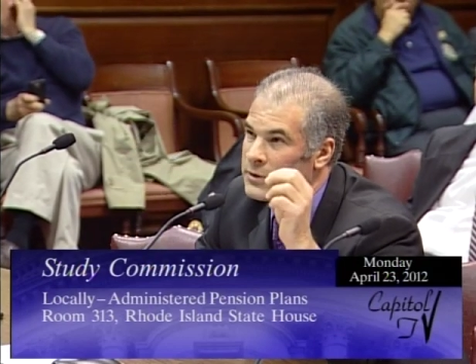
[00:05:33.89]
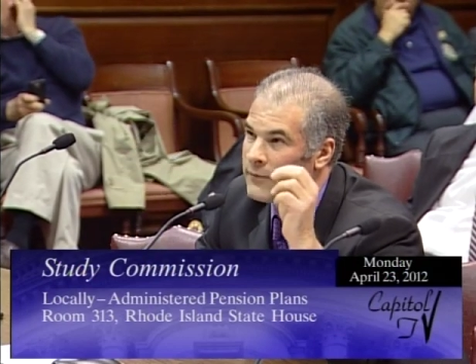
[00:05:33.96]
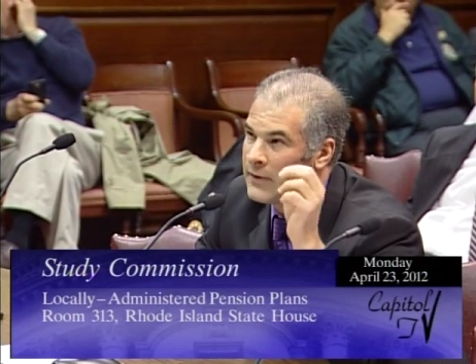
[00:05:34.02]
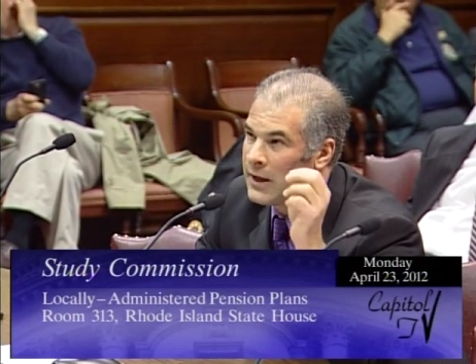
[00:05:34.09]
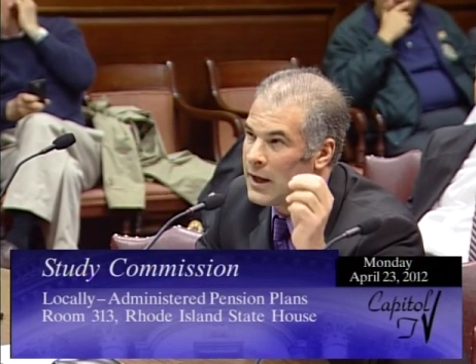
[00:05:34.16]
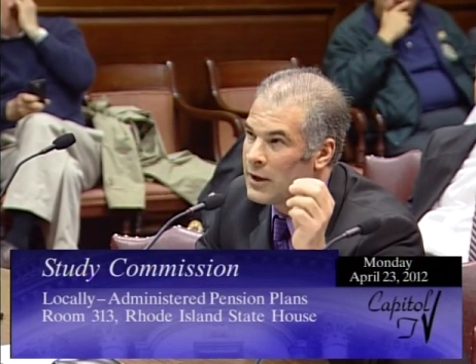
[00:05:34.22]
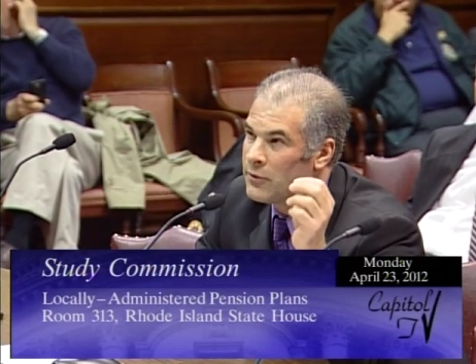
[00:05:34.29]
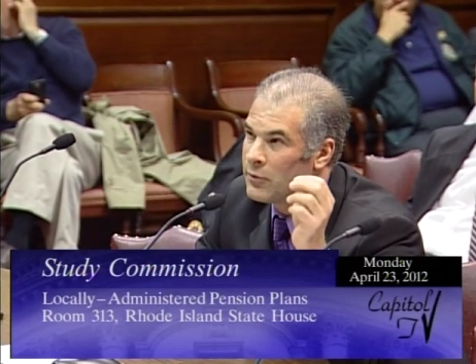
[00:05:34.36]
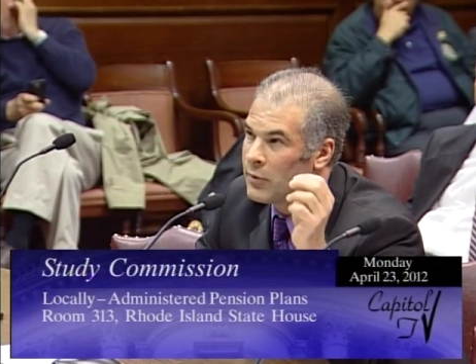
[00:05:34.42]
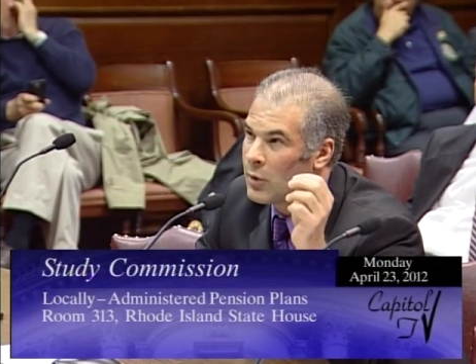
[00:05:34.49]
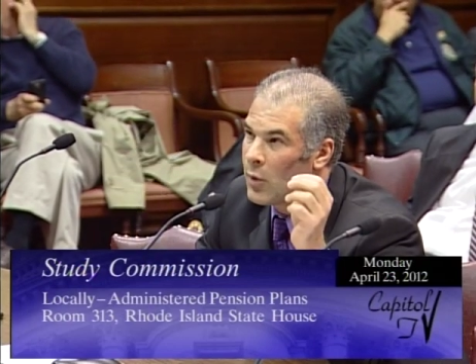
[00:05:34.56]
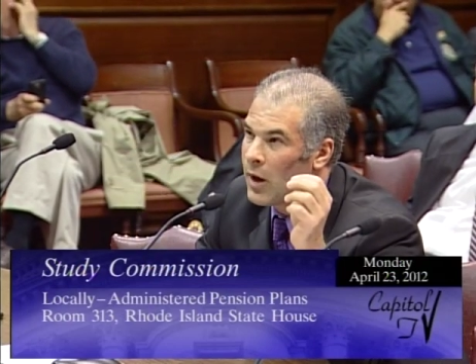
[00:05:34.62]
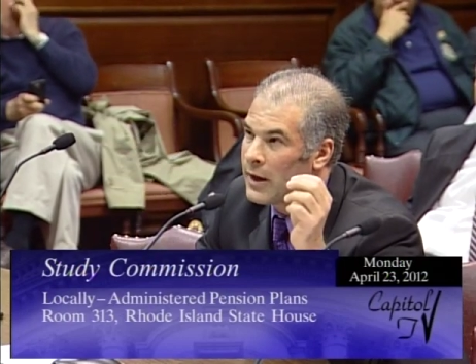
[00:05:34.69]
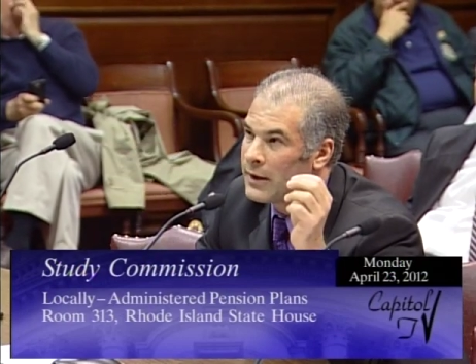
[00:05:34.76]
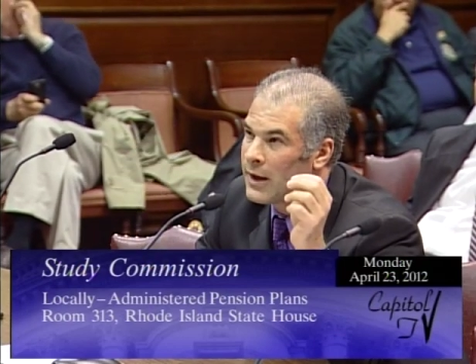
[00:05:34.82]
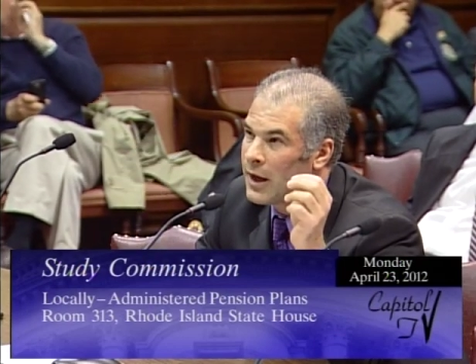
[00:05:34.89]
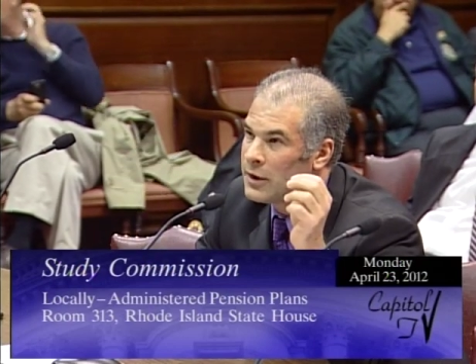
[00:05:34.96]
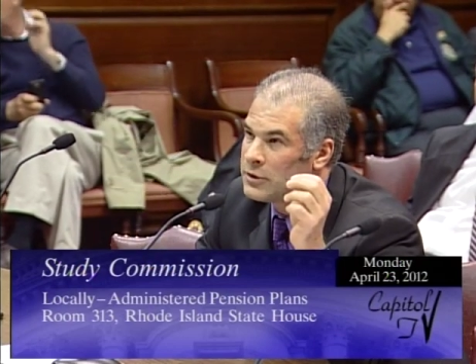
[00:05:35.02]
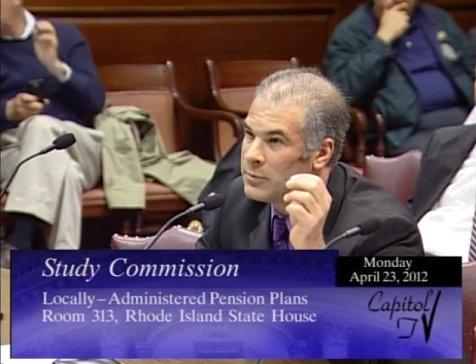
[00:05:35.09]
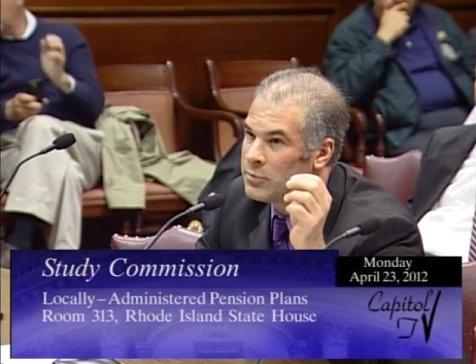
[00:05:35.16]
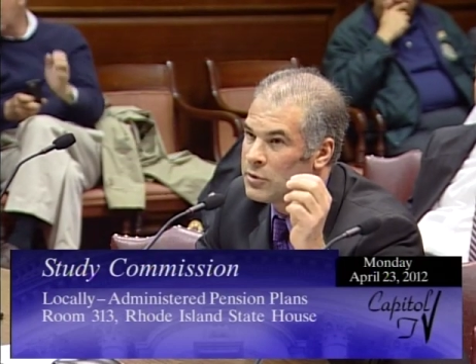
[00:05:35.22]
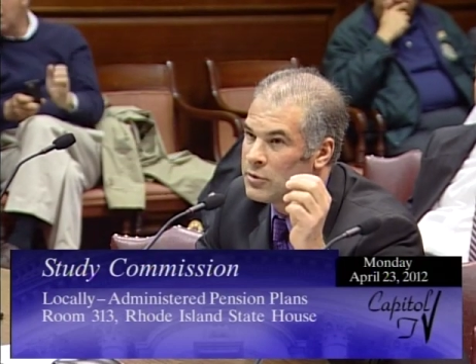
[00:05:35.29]
of the annual required
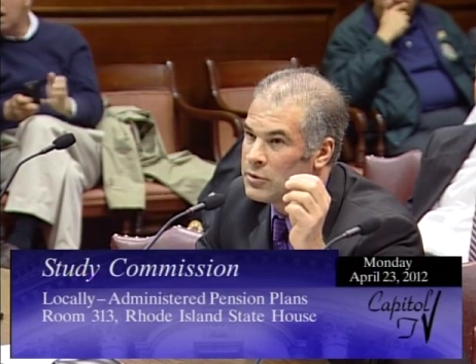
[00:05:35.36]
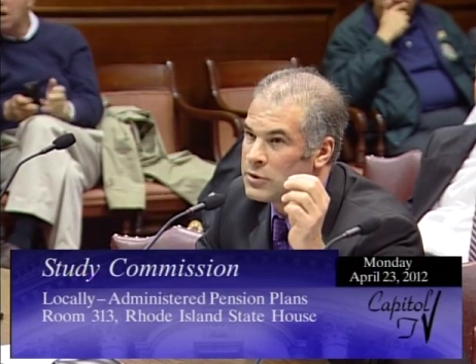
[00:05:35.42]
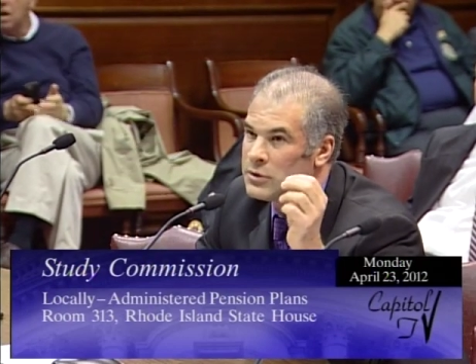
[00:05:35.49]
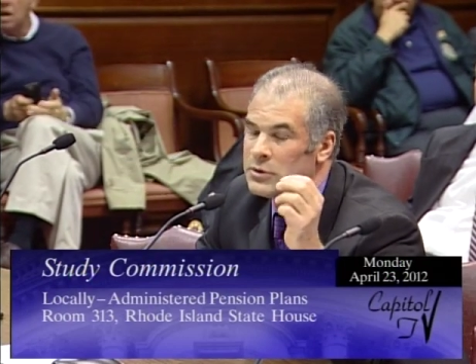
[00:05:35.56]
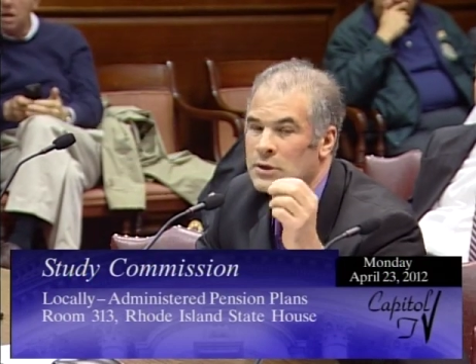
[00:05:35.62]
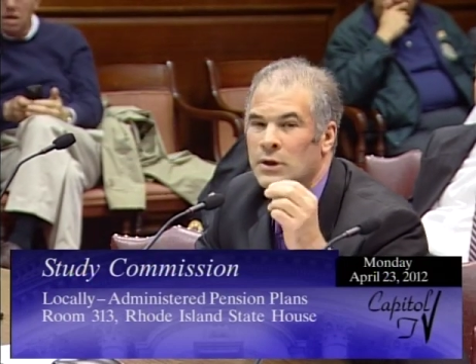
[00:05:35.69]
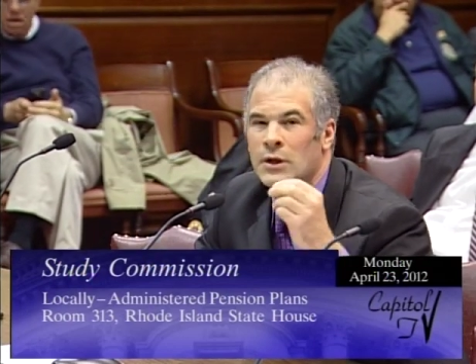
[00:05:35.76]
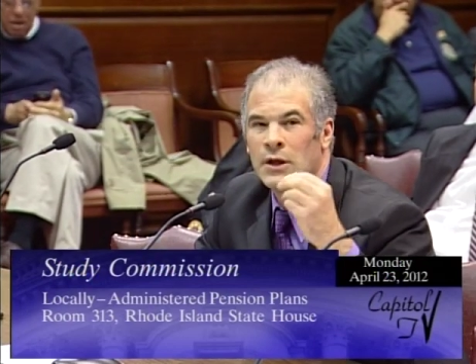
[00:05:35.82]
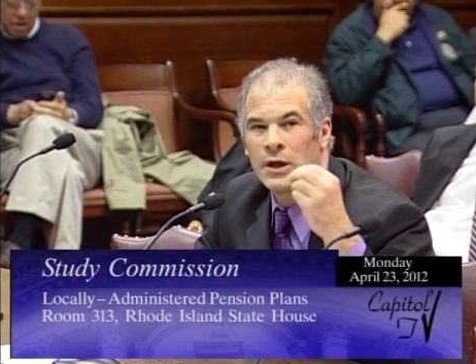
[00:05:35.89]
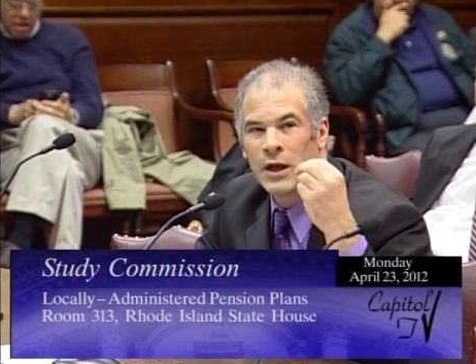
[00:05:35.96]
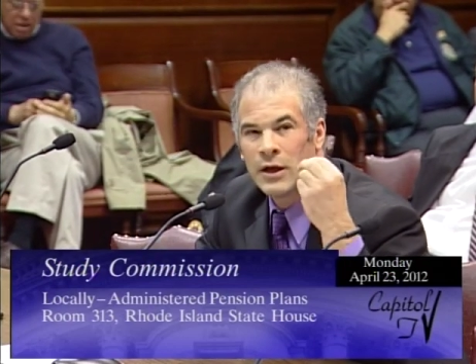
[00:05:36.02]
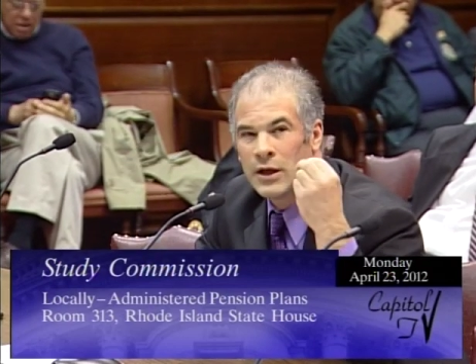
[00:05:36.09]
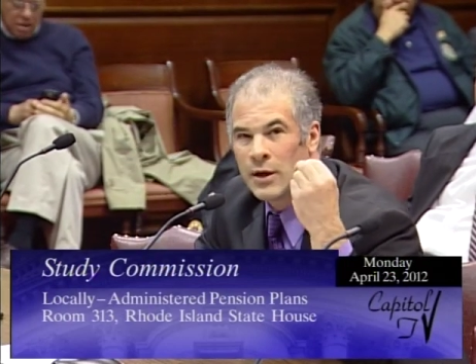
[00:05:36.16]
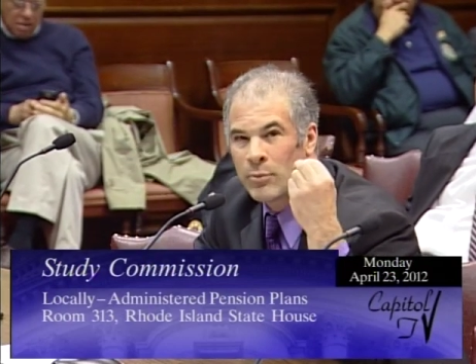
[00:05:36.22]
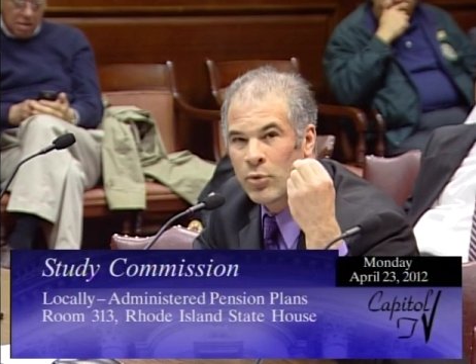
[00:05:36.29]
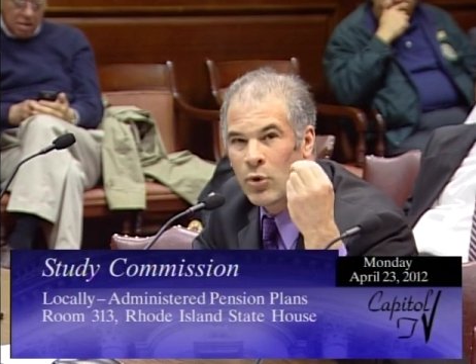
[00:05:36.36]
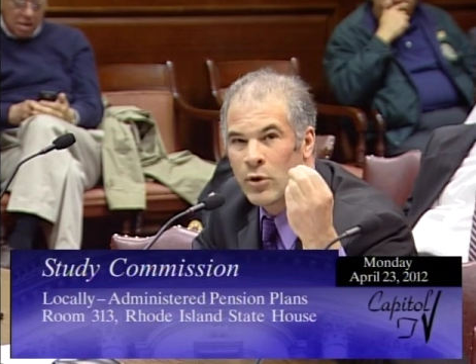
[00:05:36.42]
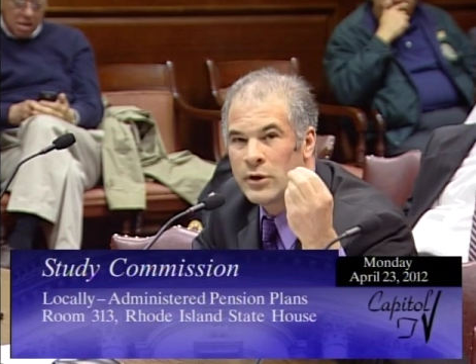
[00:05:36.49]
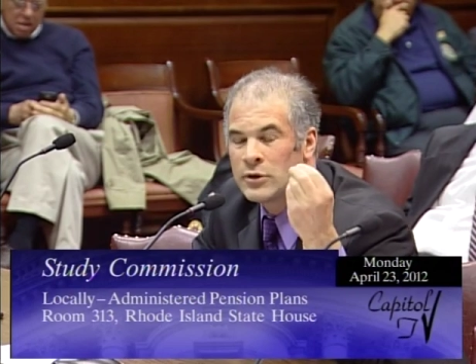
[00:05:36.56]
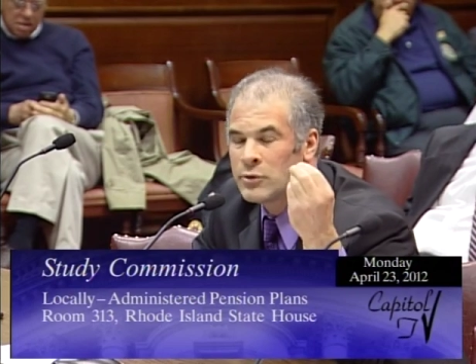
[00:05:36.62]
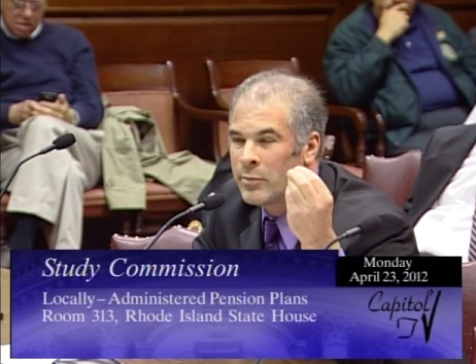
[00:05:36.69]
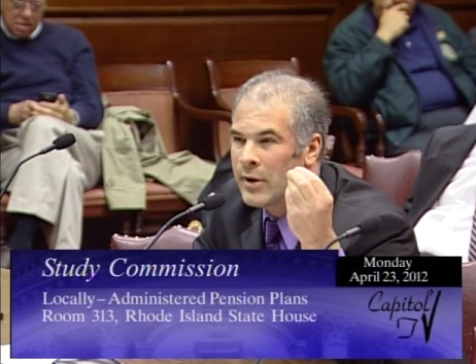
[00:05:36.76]
contributions, and the
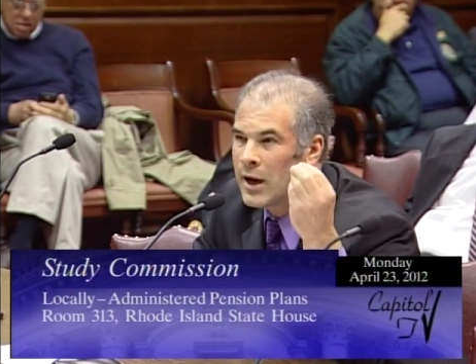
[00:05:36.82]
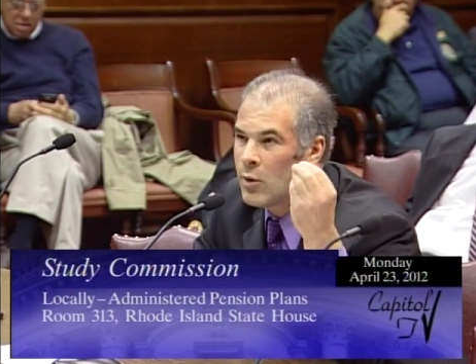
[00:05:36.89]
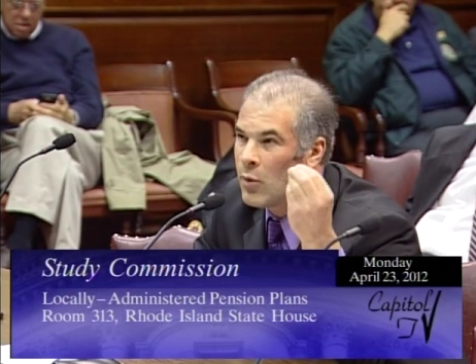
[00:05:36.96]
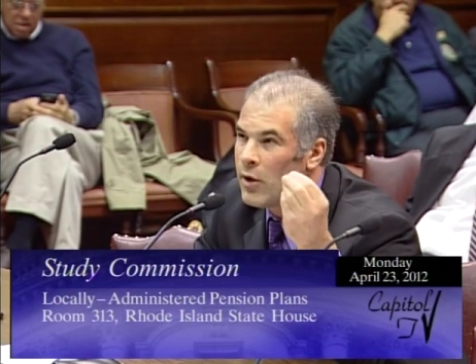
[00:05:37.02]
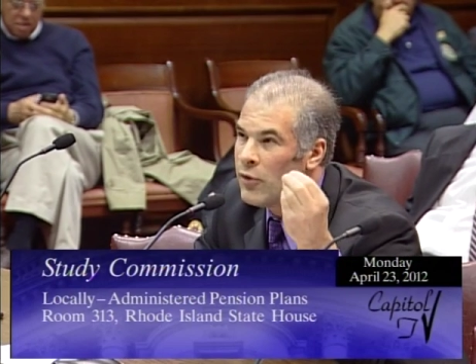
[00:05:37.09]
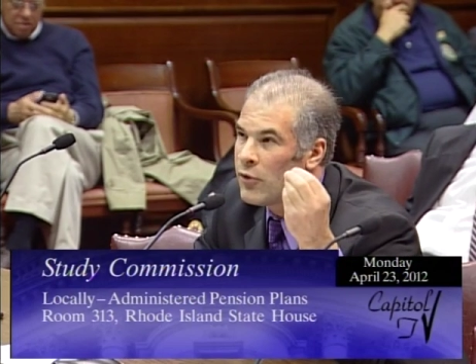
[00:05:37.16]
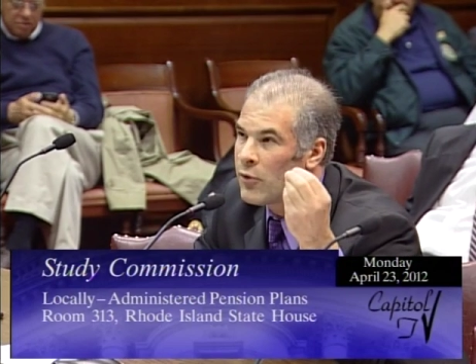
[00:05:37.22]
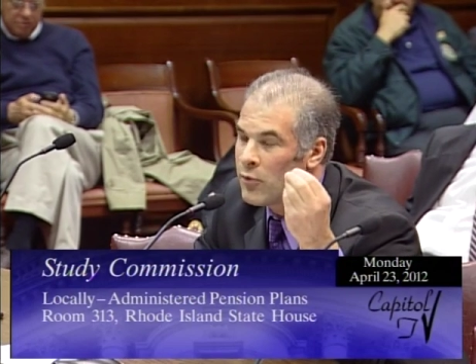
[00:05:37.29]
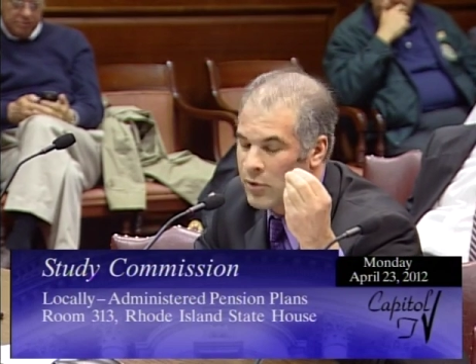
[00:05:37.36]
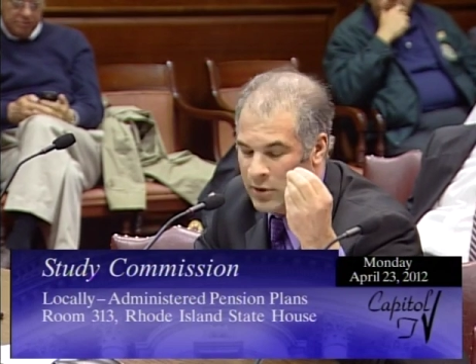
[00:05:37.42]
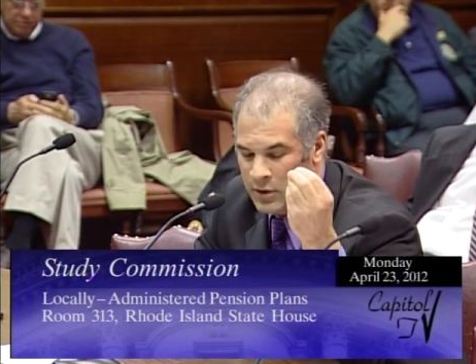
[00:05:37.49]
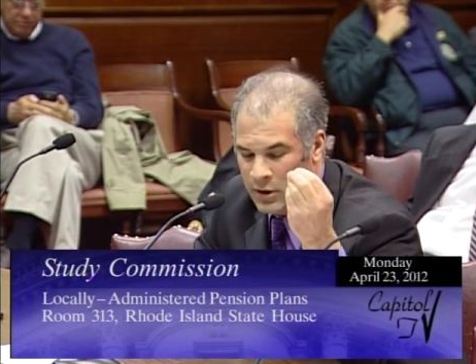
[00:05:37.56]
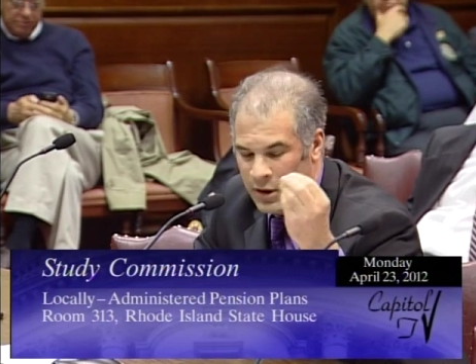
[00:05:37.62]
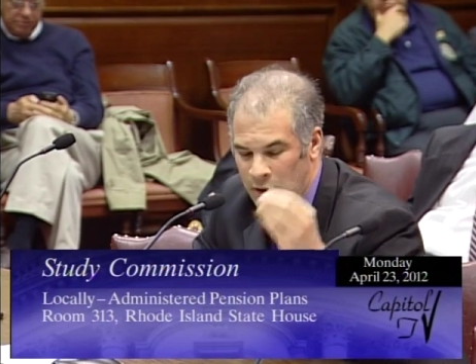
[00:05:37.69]
employees will pay 1/3.